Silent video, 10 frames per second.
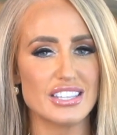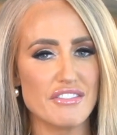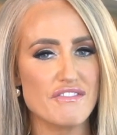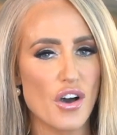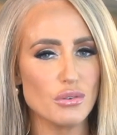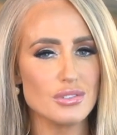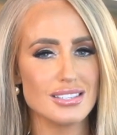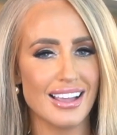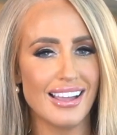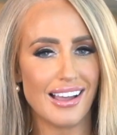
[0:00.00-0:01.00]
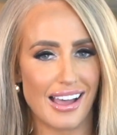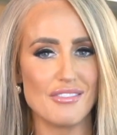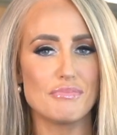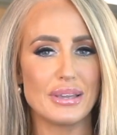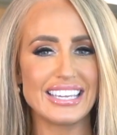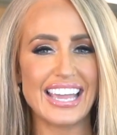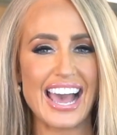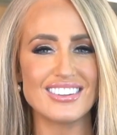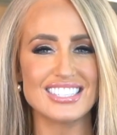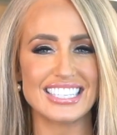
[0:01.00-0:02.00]
The votes have been
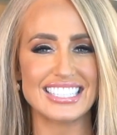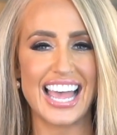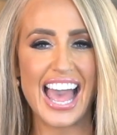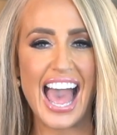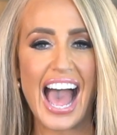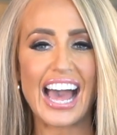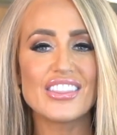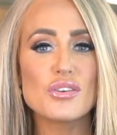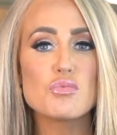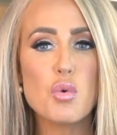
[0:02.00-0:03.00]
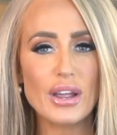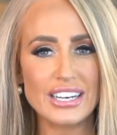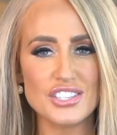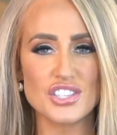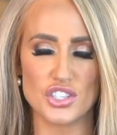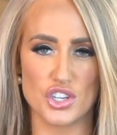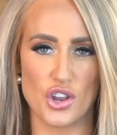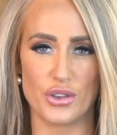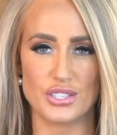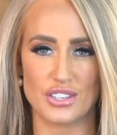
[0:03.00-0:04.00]
counted and the winners
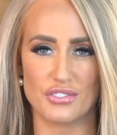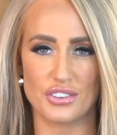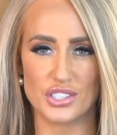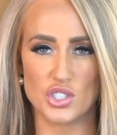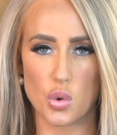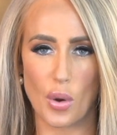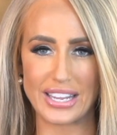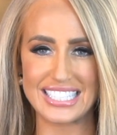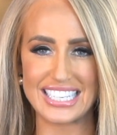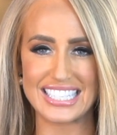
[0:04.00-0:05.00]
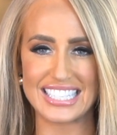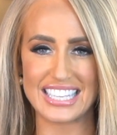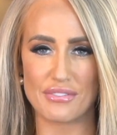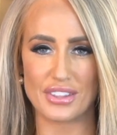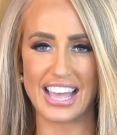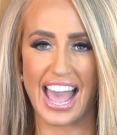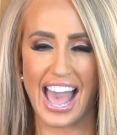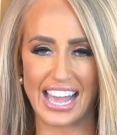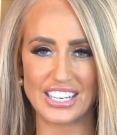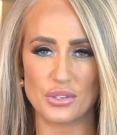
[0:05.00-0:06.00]
chosen for the 27th
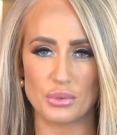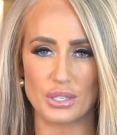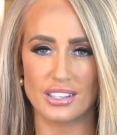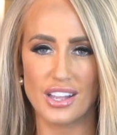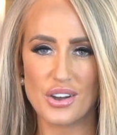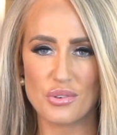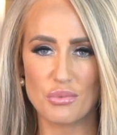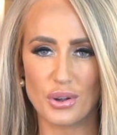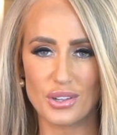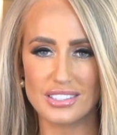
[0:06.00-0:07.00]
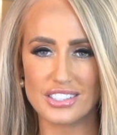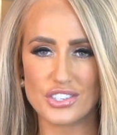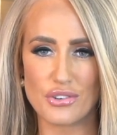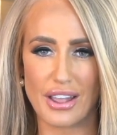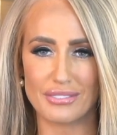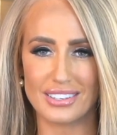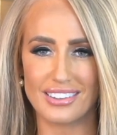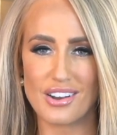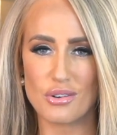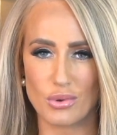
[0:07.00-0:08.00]
Annual World Travel
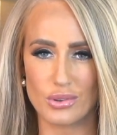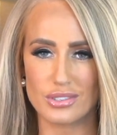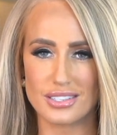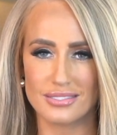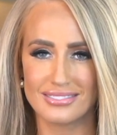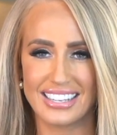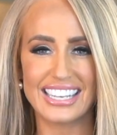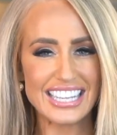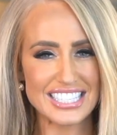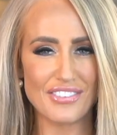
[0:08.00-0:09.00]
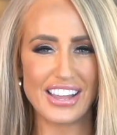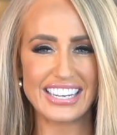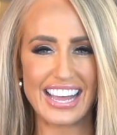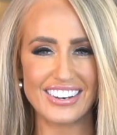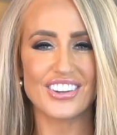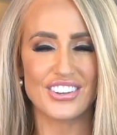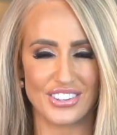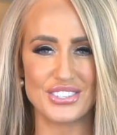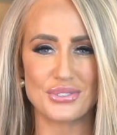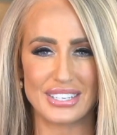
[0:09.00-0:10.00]
Awards. Let's find out who
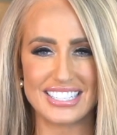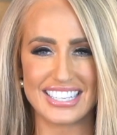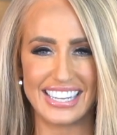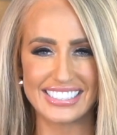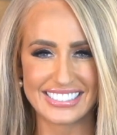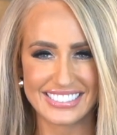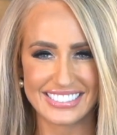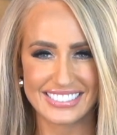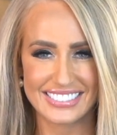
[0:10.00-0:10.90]
those winners are.